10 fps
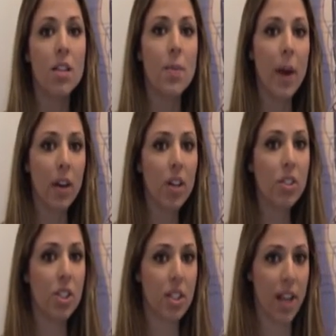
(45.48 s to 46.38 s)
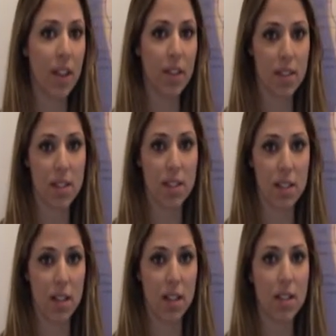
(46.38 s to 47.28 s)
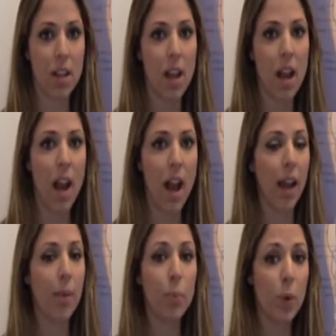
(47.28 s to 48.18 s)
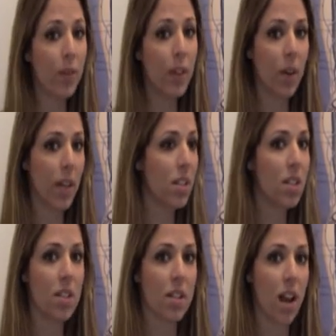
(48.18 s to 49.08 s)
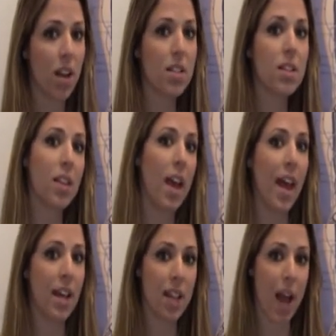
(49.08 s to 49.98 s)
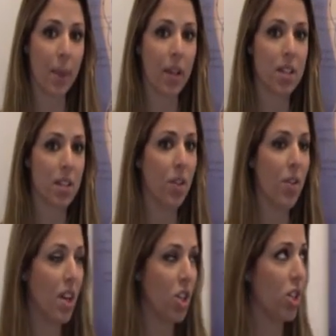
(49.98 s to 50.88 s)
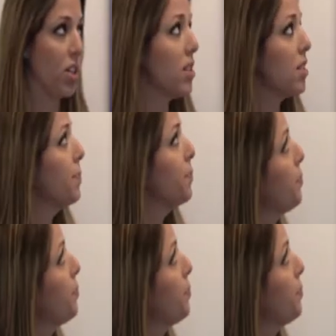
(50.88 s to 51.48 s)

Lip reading: To better understand this disease, I am briefly going to discuss the anatomic considerations.